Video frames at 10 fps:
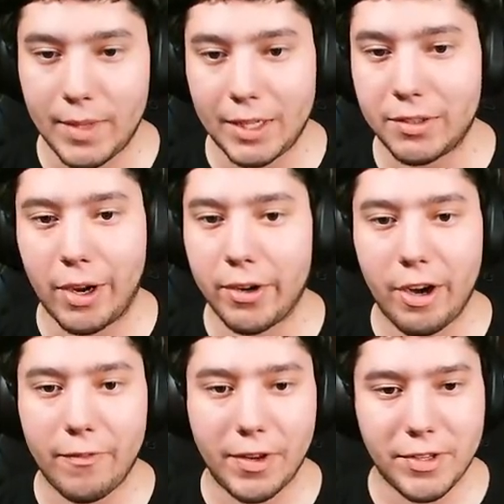I started
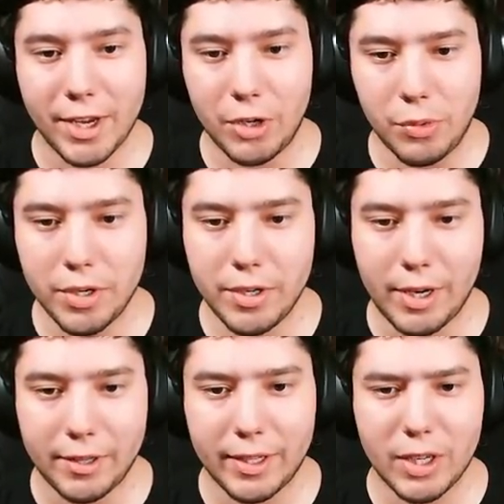off on Tanglewood, and
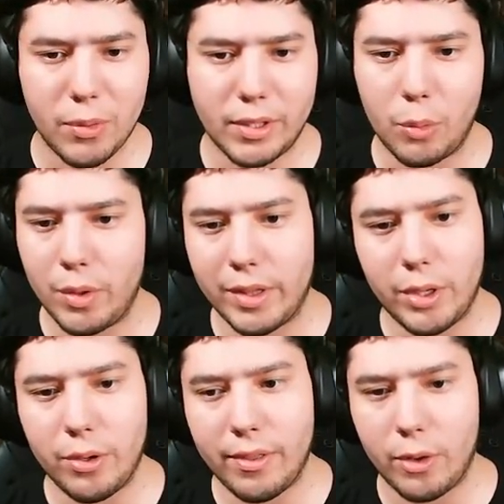I think I went to
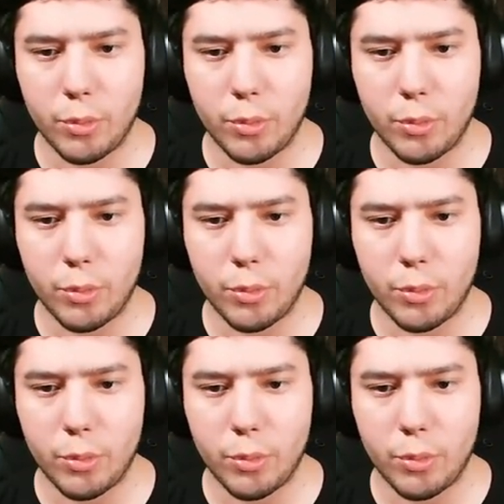Willow and then